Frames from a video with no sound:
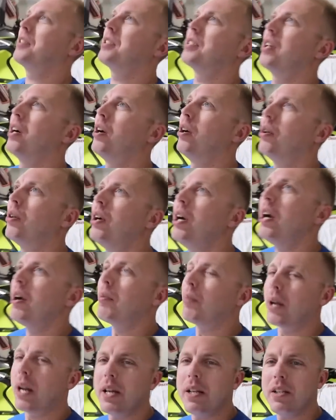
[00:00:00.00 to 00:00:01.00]
So
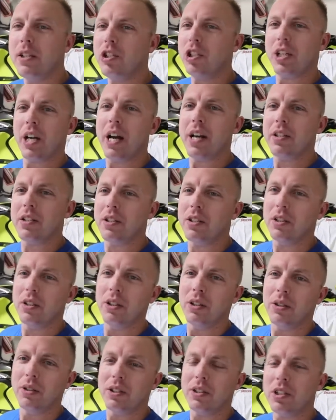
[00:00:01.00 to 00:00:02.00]
what I need you guys to
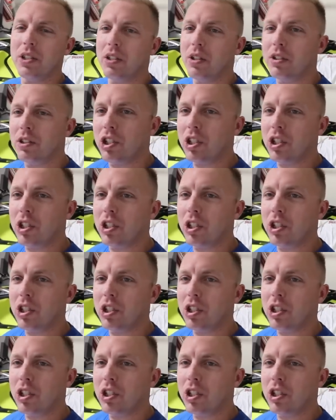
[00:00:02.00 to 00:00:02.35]
do is, you know,